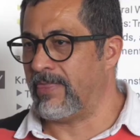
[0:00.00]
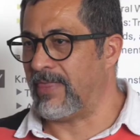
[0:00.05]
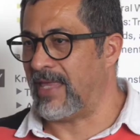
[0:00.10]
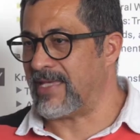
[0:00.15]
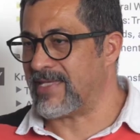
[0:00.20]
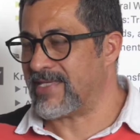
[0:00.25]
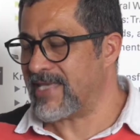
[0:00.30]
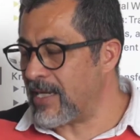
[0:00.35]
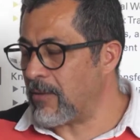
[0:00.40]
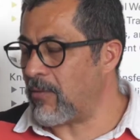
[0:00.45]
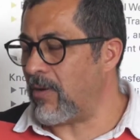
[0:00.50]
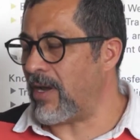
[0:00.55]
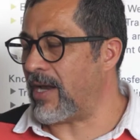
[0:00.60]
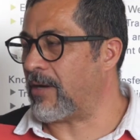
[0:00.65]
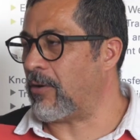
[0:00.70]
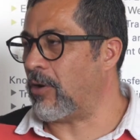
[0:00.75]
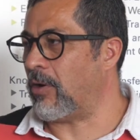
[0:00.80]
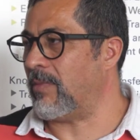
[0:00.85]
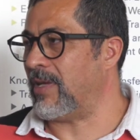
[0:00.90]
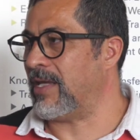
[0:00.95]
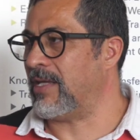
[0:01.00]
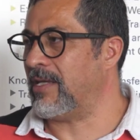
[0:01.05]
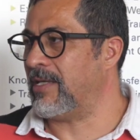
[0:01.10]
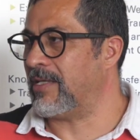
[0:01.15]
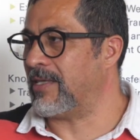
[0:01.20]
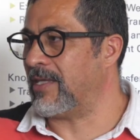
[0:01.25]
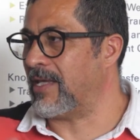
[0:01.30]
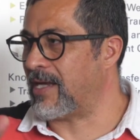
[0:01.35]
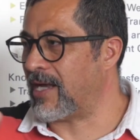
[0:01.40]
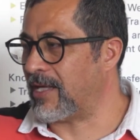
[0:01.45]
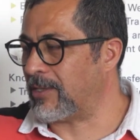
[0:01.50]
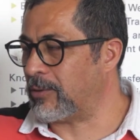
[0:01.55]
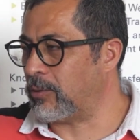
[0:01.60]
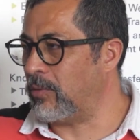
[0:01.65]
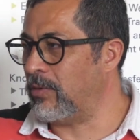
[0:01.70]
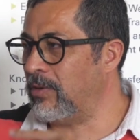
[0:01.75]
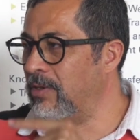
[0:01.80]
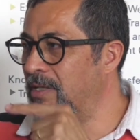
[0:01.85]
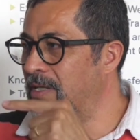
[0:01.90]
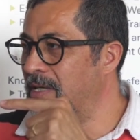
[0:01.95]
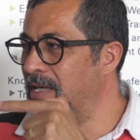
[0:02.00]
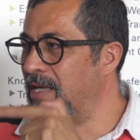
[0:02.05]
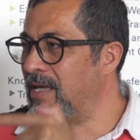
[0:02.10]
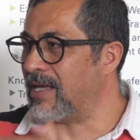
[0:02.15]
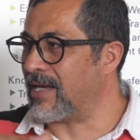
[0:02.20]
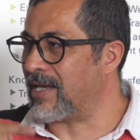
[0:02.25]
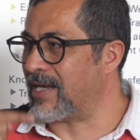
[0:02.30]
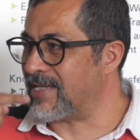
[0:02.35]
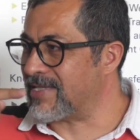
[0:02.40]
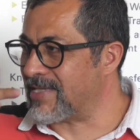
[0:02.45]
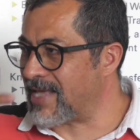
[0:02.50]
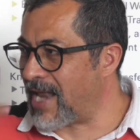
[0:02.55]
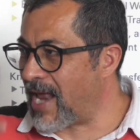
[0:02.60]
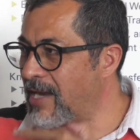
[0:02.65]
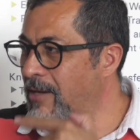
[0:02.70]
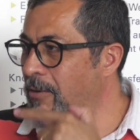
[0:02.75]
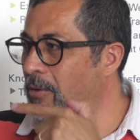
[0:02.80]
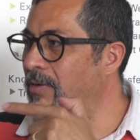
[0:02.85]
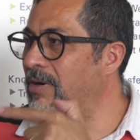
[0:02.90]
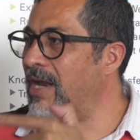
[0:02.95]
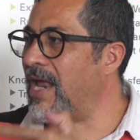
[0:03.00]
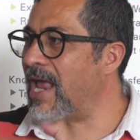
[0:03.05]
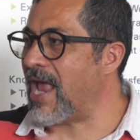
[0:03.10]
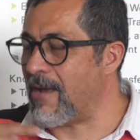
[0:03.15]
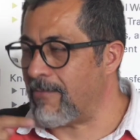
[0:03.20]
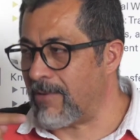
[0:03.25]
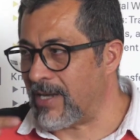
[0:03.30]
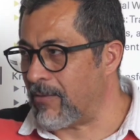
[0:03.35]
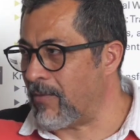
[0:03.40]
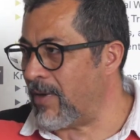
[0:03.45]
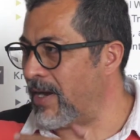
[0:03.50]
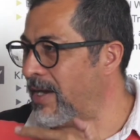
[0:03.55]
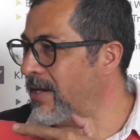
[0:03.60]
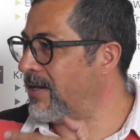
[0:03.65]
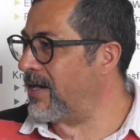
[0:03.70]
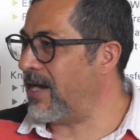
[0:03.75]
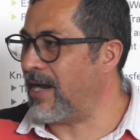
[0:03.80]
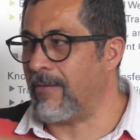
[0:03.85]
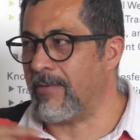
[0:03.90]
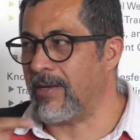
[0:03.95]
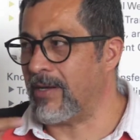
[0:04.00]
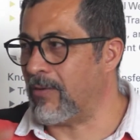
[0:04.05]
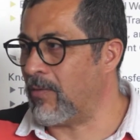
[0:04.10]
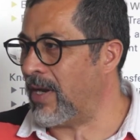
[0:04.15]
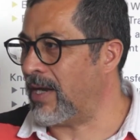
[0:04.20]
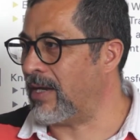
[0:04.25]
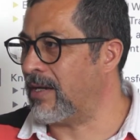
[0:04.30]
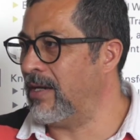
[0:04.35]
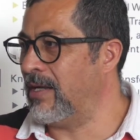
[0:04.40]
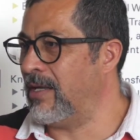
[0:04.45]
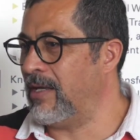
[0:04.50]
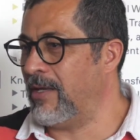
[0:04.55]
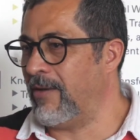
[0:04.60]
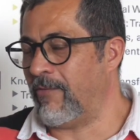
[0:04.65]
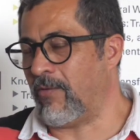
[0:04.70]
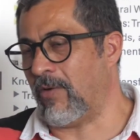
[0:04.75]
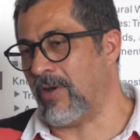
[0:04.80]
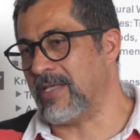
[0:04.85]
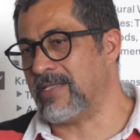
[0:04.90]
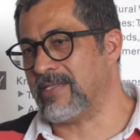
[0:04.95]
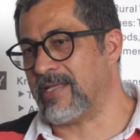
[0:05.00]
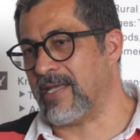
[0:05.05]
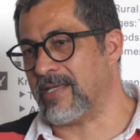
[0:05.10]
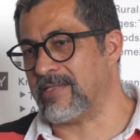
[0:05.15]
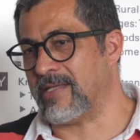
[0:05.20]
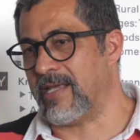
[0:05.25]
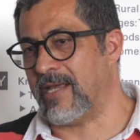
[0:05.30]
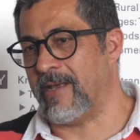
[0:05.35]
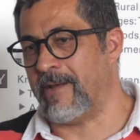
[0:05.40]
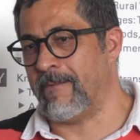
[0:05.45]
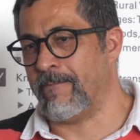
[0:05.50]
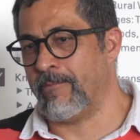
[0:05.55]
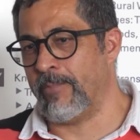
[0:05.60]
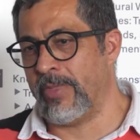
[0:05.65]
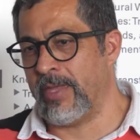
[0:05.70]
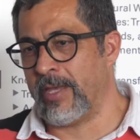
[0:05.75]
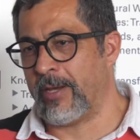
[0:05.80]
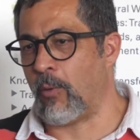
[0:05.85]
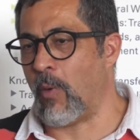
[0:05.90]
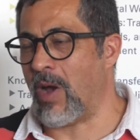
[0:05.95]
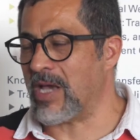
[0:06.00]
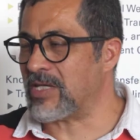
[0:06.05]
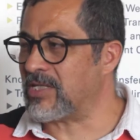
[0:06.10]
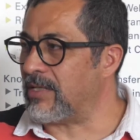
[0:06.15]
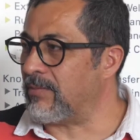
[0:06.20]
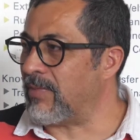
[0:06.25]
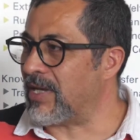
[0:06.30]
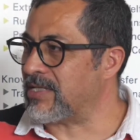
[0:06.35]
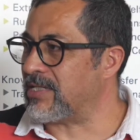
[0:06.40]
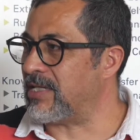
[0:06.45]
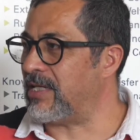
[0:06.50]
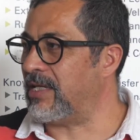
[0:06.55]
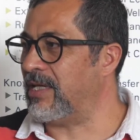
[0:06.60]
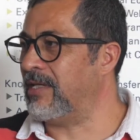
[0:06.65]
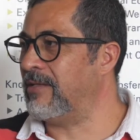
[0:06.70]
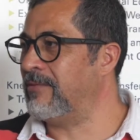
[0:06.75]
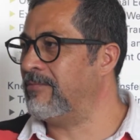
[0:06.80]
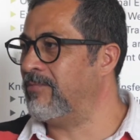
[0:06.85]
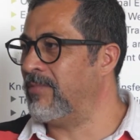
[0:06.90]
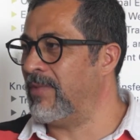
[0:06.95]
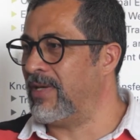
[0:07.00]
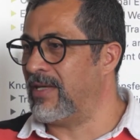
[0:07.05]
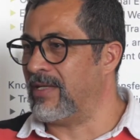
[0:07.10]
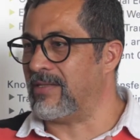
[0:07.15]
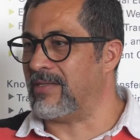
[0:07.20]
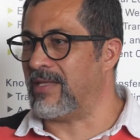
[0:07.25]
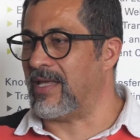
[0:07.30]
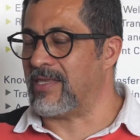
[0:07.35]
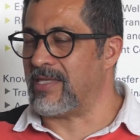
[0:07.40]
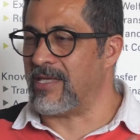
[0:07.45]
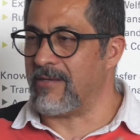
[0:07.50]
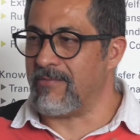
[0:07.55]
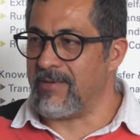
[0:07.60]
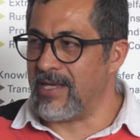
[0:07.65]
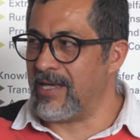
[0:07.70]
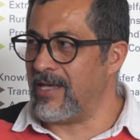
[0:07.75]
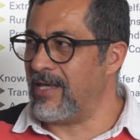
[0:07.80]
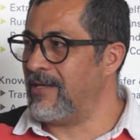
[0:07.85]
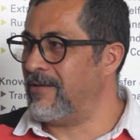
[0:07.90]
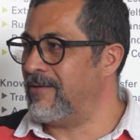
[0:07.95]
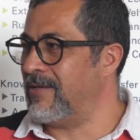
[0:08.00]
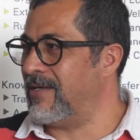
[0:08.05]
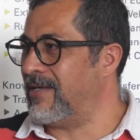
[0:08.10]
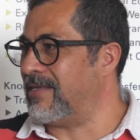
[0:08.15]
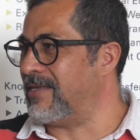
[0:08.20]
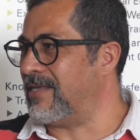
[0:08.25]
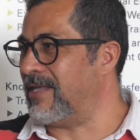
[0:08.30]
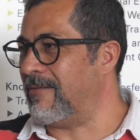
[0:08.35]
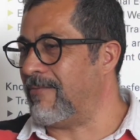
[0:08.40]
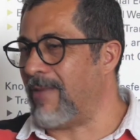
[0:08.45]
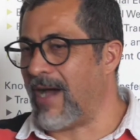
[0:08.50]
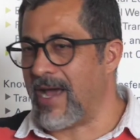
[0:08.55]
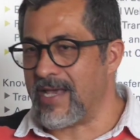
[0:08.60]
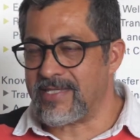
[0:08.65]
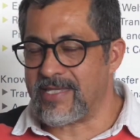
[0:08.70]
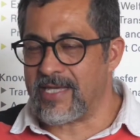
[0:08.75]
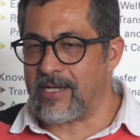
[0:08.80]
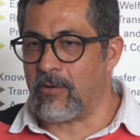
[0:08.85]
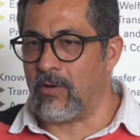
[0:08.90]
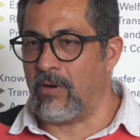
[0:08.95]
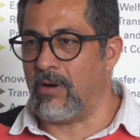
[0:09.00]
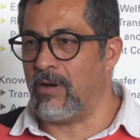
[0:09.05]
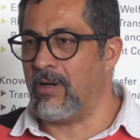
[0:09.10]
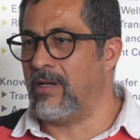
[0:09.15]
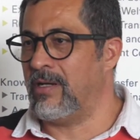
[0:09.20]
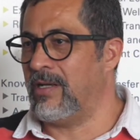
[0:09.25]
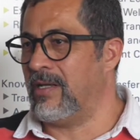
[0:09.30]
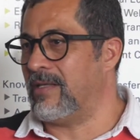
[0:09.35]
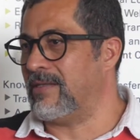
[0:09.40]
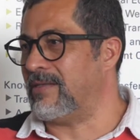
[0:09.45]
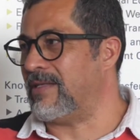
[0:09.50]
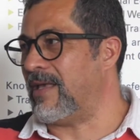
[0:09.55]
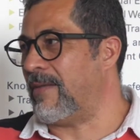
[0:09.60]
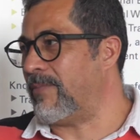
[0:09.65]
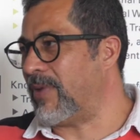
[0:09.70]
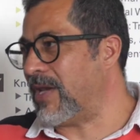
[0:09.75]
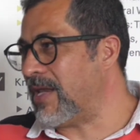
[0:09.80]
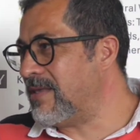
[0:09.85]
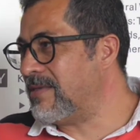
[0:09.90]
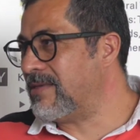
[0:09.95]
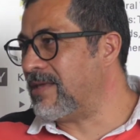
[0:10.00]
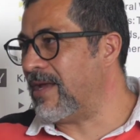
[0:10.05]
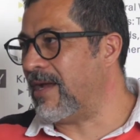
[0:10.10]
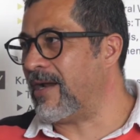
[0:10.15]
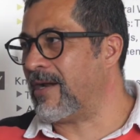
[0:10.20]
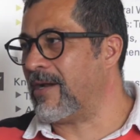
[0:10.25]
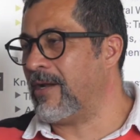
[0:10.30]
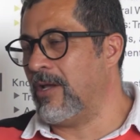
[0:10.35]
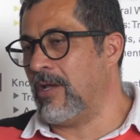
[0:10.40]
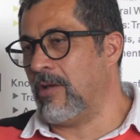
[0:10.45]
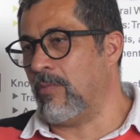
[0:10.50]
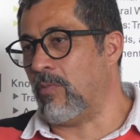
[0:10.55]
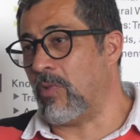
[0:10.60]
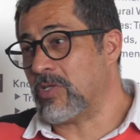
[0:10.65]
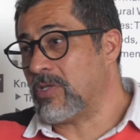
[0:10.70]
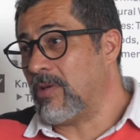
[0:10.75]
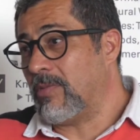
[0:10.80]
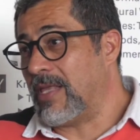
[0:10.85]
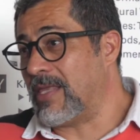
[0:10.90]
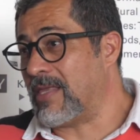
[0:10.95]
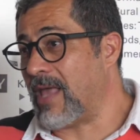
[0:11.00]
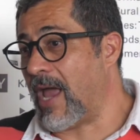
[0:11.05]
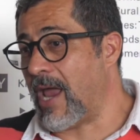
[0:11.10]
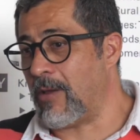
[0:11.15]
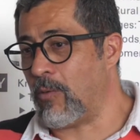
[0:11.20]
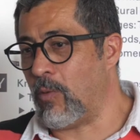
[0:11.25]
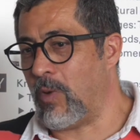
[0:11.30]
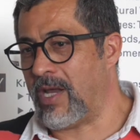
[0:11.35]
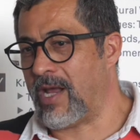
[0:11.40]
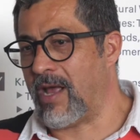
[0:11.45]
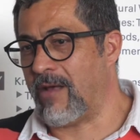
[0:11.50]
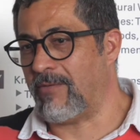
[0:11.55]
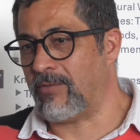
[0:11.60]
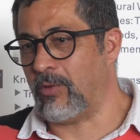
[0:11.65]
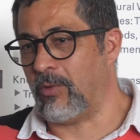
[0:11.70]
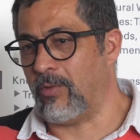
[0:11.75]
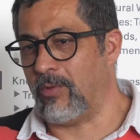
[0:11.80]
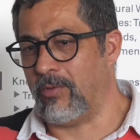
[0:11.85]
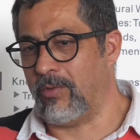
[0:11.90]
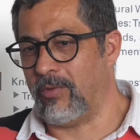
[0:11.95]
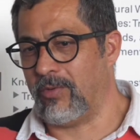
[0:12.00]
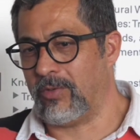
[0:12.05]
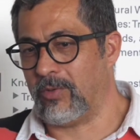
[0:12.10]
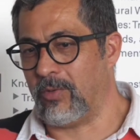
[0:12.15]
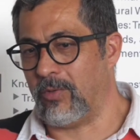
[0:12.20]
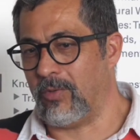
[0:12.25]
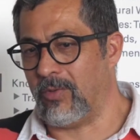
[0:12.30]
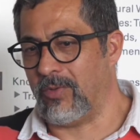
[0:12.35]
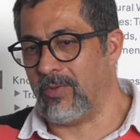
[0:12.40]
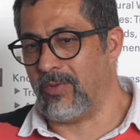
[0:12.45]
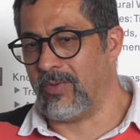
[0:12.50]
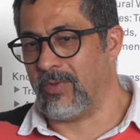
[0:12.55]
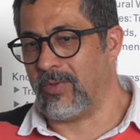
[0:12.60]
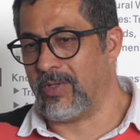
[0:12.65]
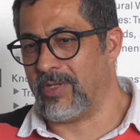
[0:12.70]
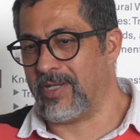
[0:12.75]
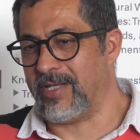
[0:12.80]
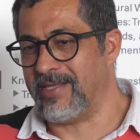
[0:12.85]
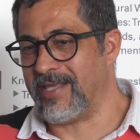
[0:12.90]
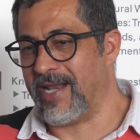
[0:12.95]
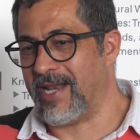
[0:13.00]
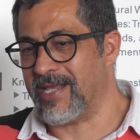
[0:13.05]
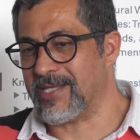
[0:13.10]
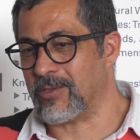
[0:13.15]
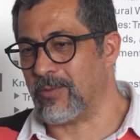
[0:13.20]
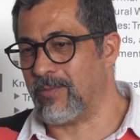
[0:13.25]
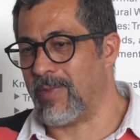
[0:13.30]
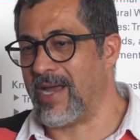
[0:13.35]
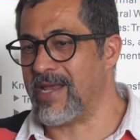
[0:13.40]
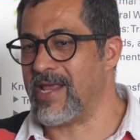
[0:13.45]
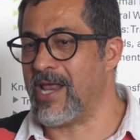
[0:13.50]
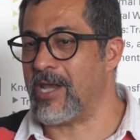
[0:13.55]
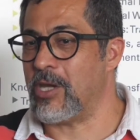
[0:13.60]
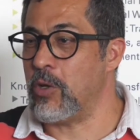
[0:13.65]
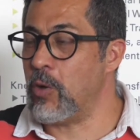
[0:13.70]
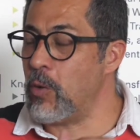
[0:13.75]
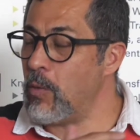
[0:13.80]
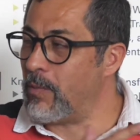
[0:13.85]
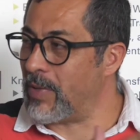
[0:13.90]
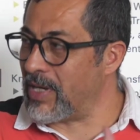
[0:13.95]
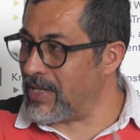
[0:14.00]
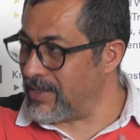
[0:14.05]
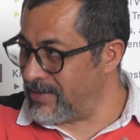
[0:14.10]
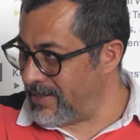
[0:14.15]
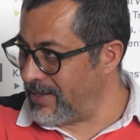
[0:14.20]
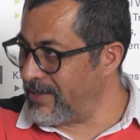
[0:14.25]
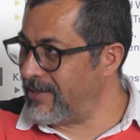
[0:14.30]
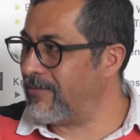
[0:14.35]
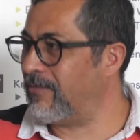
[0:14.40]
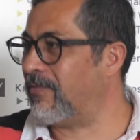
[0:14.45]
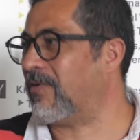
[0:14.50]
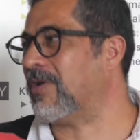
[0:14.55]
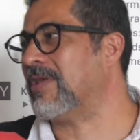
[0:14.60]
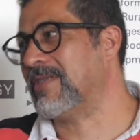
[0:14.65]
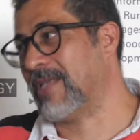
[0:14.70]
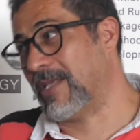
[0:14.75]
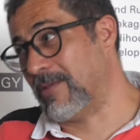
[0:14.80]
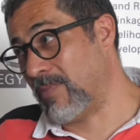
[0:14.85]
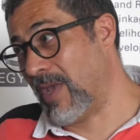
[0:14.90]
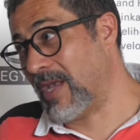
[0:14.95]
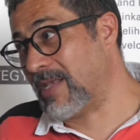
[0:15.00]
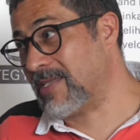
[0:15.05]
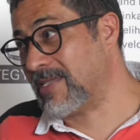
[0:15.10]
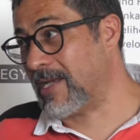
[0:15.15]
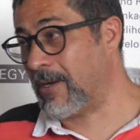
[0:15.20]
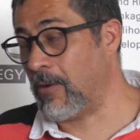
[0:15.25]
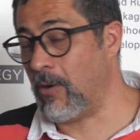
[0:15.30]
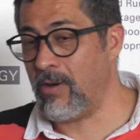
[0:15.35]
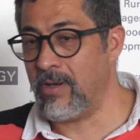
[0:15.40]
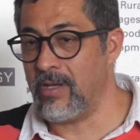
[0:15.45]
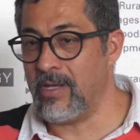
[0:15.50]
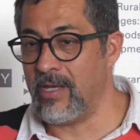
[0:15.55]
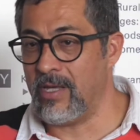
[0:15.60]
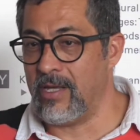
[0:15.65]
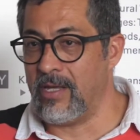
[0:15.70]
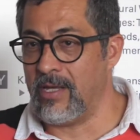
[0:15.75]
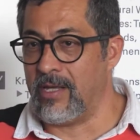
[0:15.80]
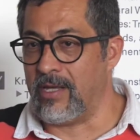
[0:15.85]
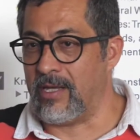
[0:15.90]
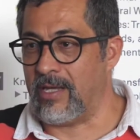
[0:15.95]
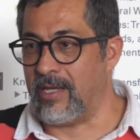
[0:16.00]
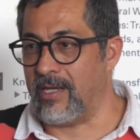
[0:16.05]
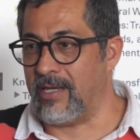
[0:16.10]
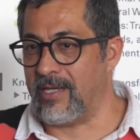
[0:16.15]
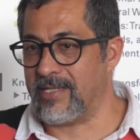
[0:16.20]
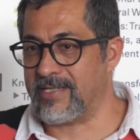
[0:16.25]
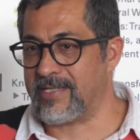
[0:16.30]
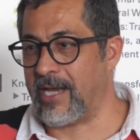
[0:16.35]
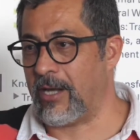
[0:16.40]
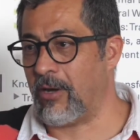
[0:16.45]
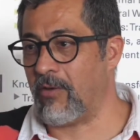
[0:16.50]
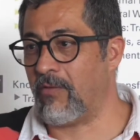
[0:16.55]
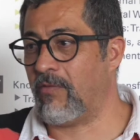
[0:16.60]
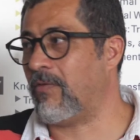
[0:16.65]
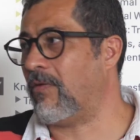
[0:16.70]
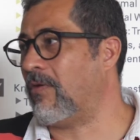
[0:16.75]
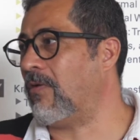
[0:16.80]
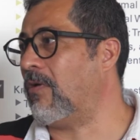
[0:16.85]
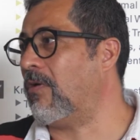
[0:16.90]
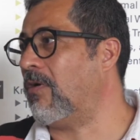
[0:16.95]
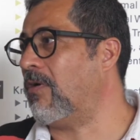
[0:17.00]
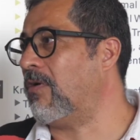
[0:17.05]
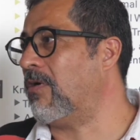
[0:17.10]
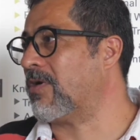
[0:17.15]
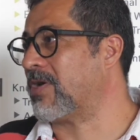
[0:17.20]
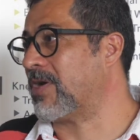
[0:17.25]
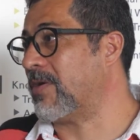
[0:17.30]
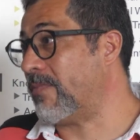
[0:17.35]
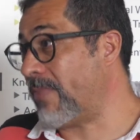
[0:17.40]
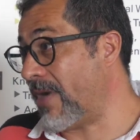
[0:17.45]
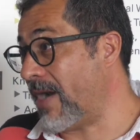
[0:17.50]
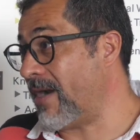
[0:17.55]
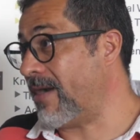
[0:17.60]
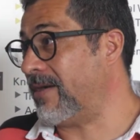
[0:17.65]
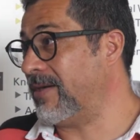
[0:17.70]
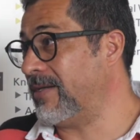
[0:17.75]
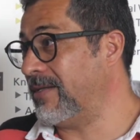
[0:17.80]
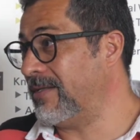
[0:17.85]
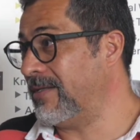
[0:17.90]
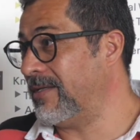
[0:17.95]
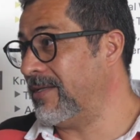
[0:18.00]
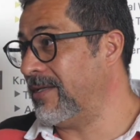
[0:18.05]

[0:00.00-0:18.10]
The circular economy, they have to recycle everywhere. For instance, the washing machine, the TV, the bicycle, the printer. Most of the time we have to buy a new printer, for instance in Mexico, and instead of repair.